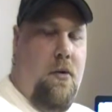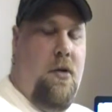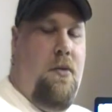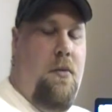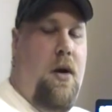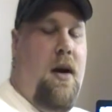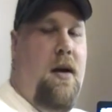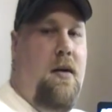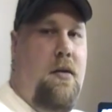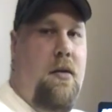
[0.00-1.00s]

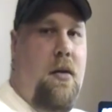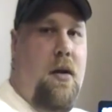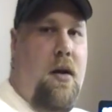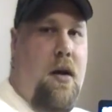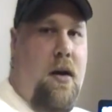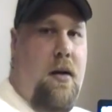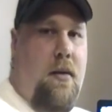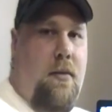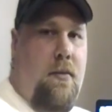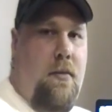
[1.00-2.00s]
worthwhile
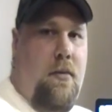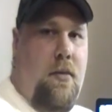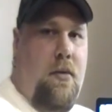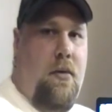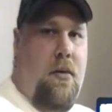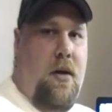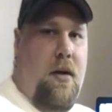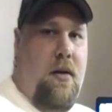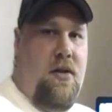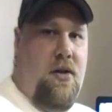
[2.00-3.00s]
uh,
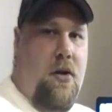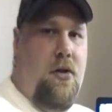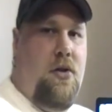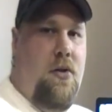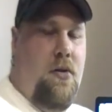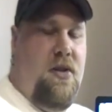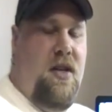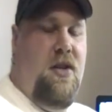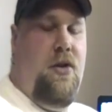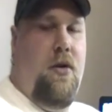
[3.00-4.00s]
search or
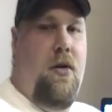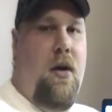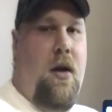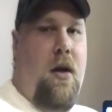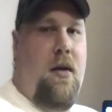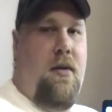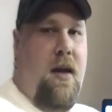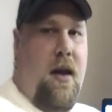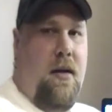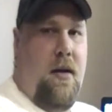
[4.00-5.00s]
seizure,
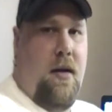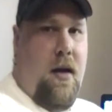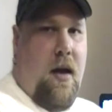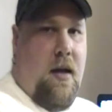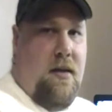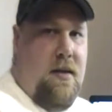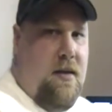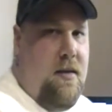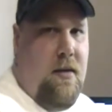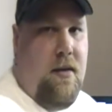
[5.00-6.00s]
then
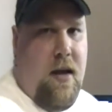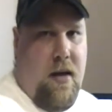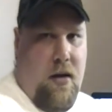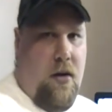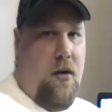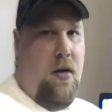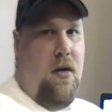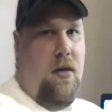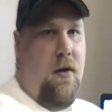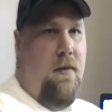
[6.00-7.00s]
it's then
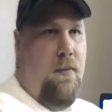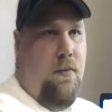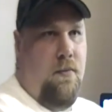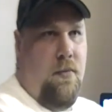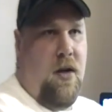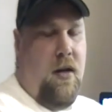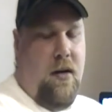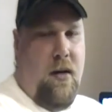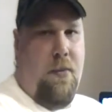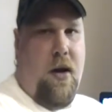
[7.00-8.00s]
they're
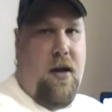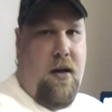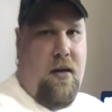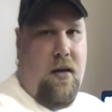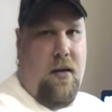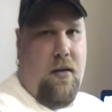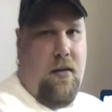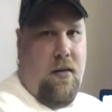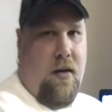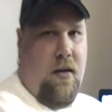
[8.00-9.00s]
clearly breaking
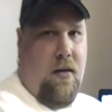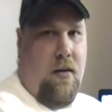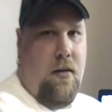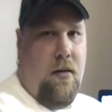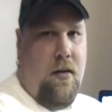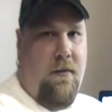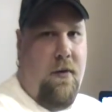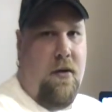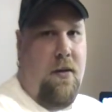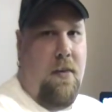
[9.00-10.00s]
the the, the
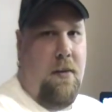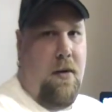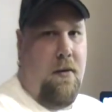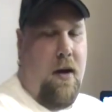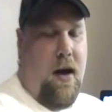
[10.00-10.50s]
Fourth Amendment